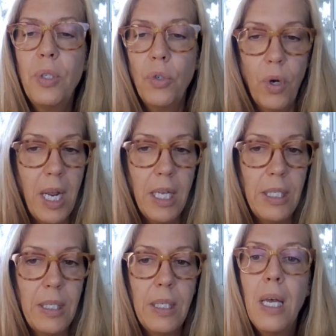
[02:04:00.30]

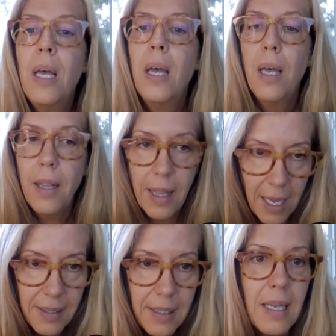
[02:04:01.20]
strands.
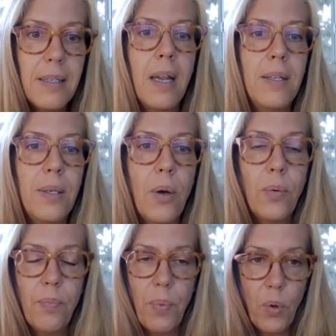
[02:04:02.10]
that stands on its
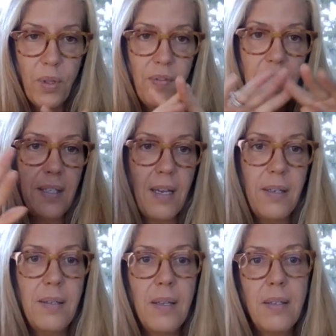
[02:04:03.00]
own. Both of these
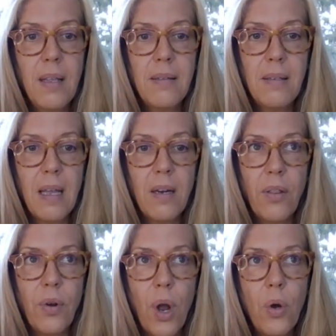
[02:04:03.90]
sentences can stand
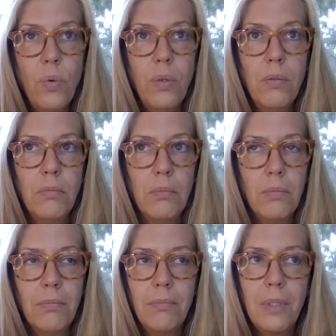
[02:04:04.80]
on their own,
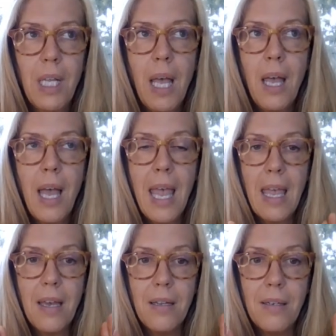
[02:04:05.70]

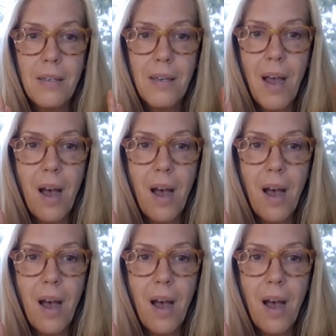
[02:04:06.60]
and